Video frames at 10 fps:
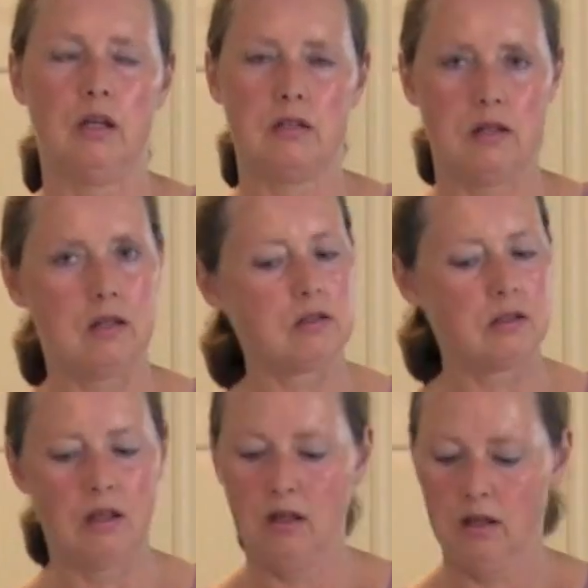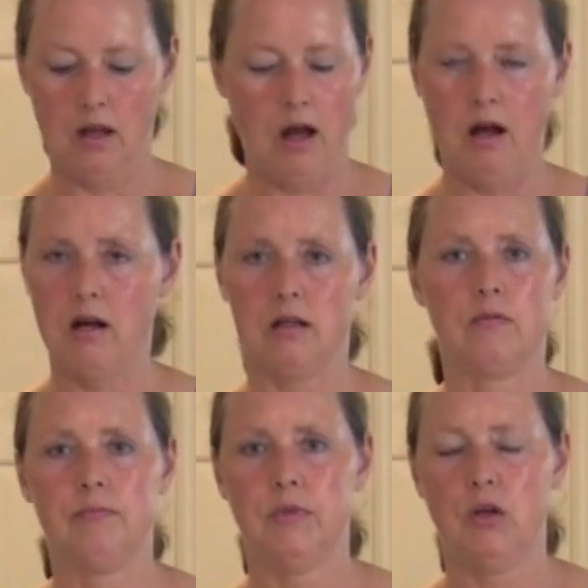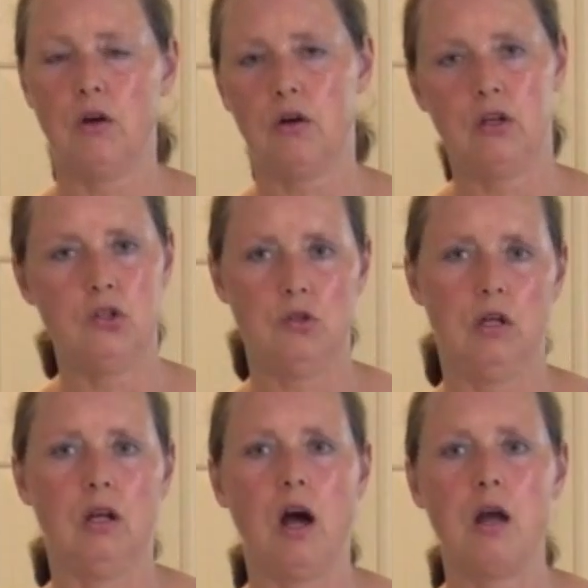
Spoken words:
that says, you're not going to do it.